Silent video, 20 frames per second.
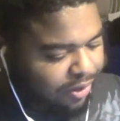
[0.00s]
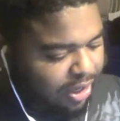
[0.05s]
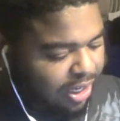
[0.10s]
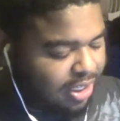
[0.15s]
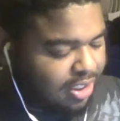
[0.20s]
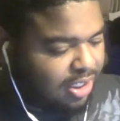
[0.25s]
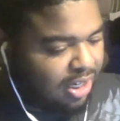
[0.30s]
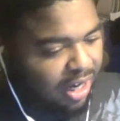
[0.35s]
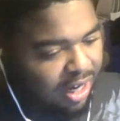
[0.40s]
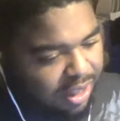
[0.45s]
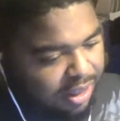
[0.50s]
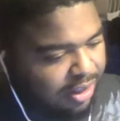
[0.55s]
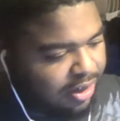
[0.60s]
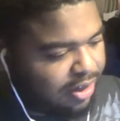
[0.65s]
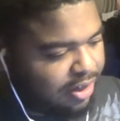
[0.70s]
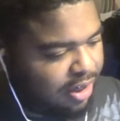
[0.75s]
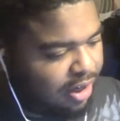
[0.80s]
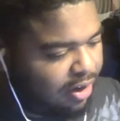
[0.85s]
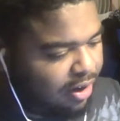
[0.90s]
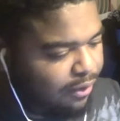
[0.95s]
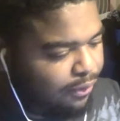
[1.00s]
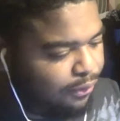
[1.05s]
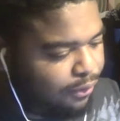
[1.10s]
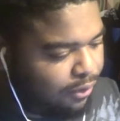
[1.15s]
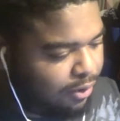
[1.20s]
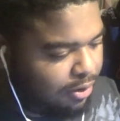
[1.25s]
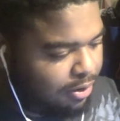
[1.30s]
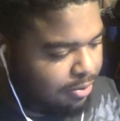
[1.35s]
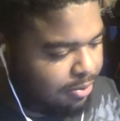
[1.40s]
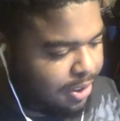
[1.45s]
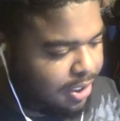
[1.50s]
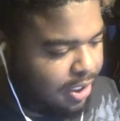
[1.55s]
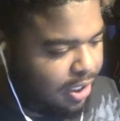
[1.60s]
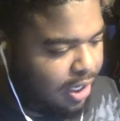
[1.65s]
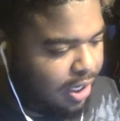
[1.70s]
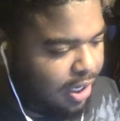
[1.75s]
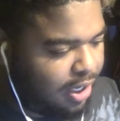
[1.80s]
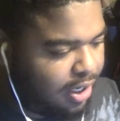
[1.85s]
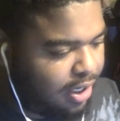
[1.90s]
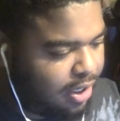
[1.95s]
his other uh, forms he
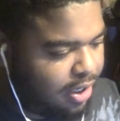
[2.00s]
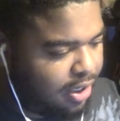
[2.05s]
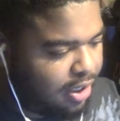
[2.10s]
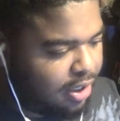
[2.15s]
had.